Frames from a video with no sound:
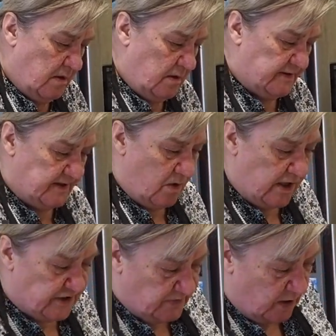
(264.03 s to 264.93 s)
So I
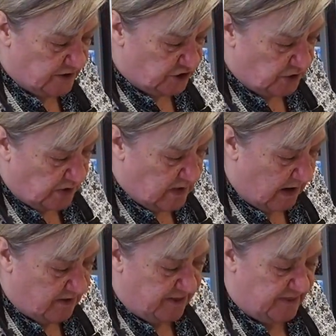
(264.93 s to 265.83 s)
just want to show you
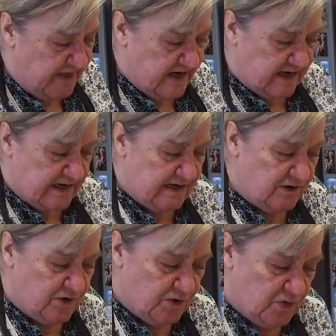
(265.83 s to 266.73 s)
how thick and
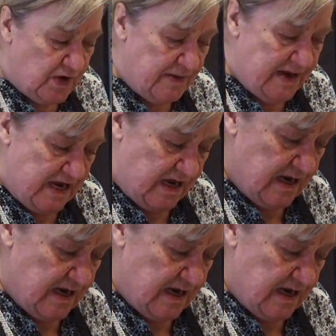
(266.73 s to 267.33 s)
creamy